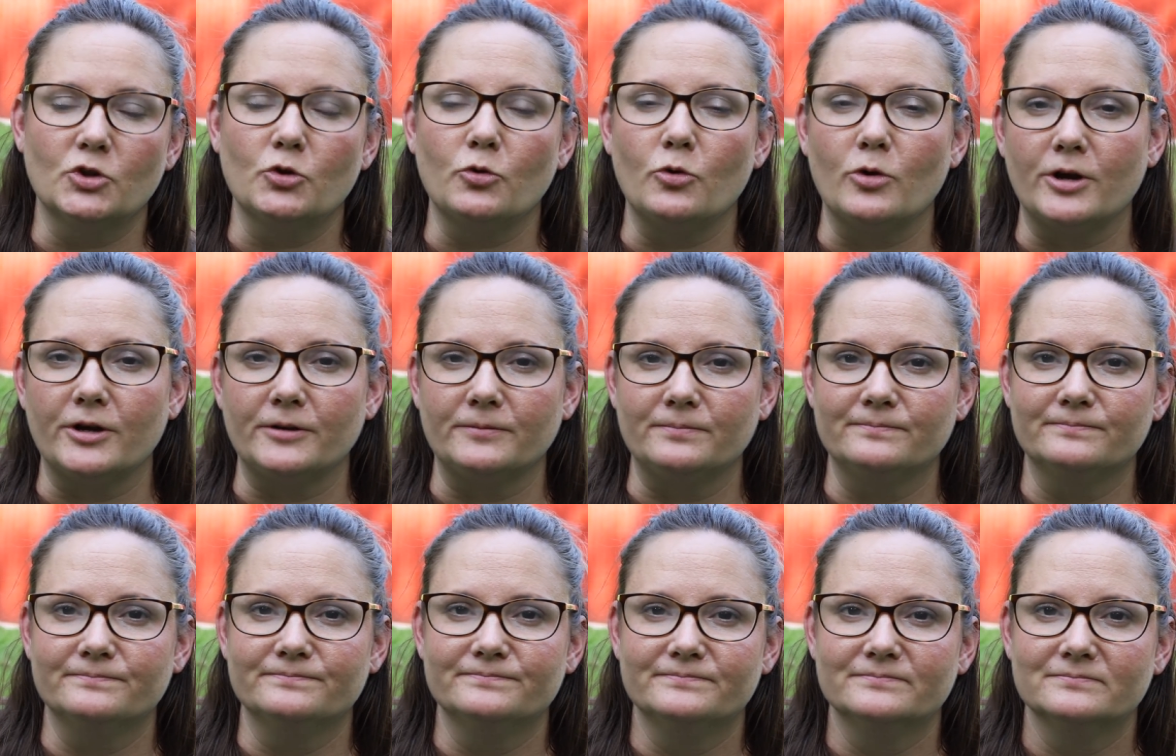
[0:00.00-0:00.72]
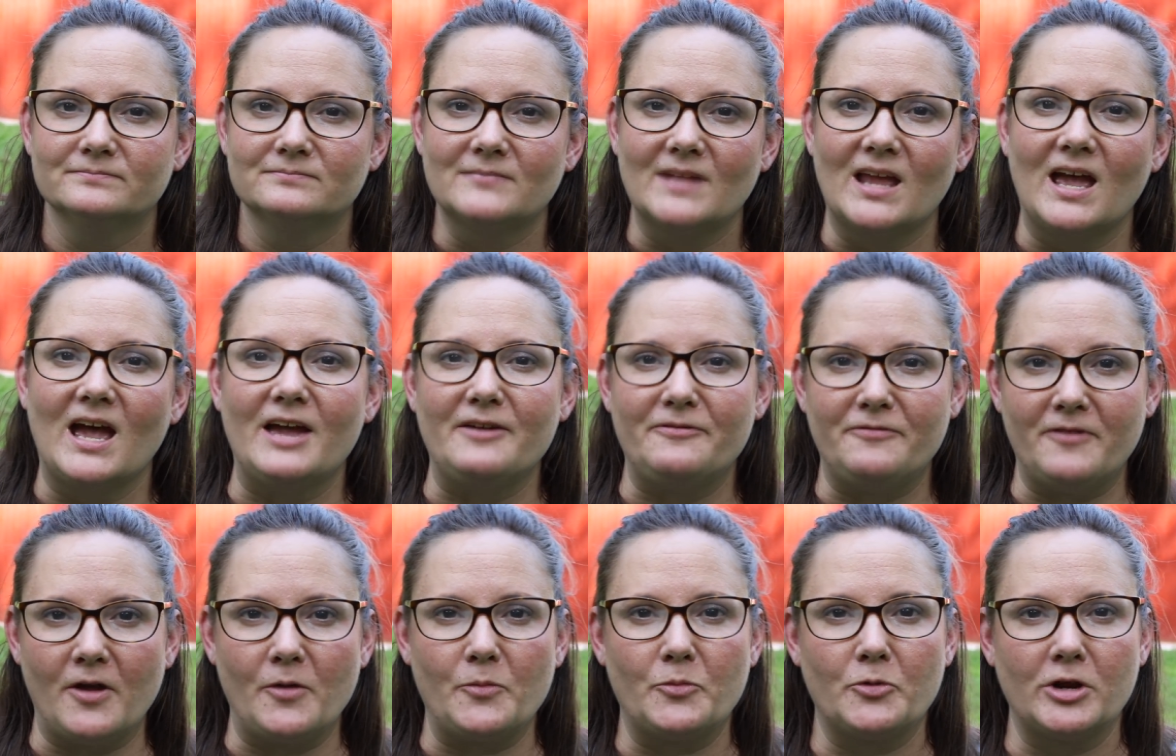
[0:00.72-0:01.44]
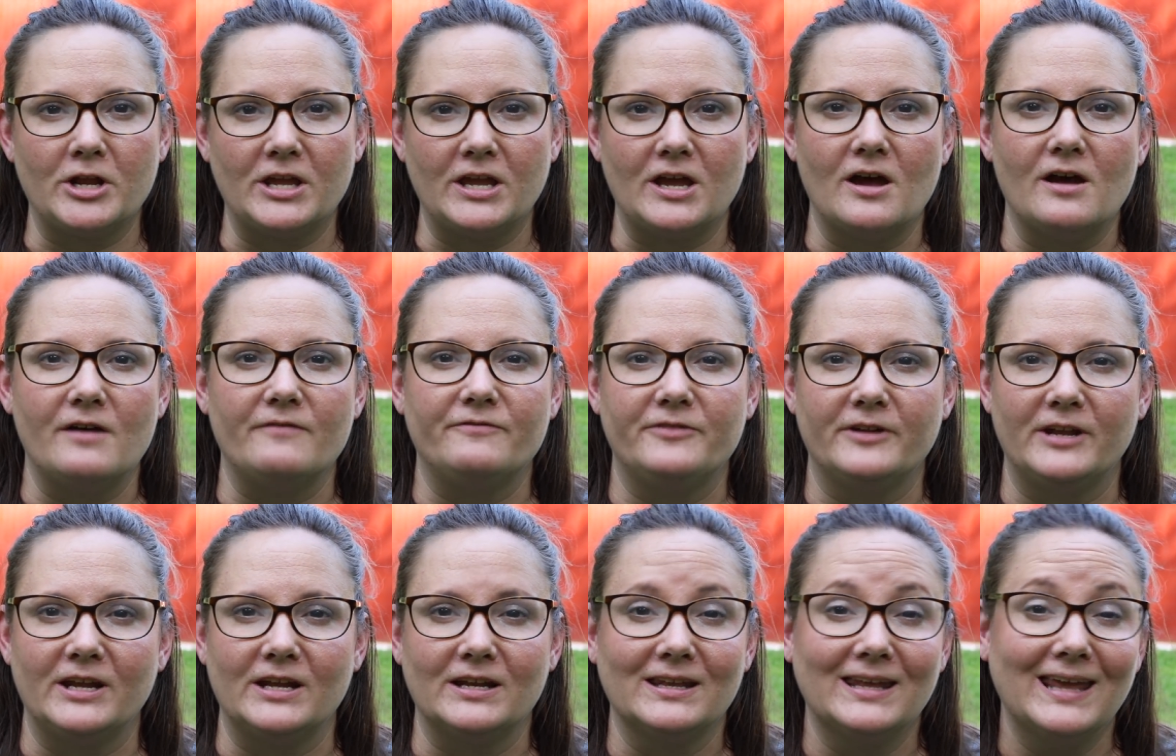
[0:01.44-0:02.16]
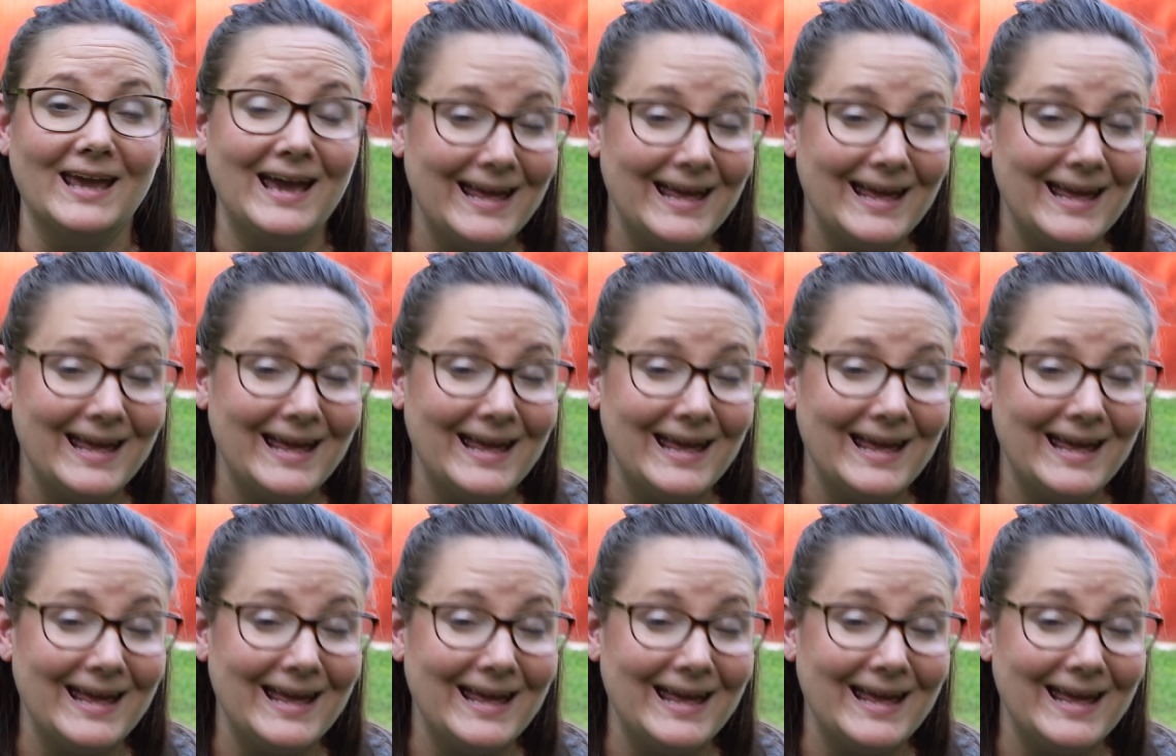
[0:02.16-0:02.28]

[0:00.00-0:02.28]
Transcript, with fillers: Or I felt pretty confident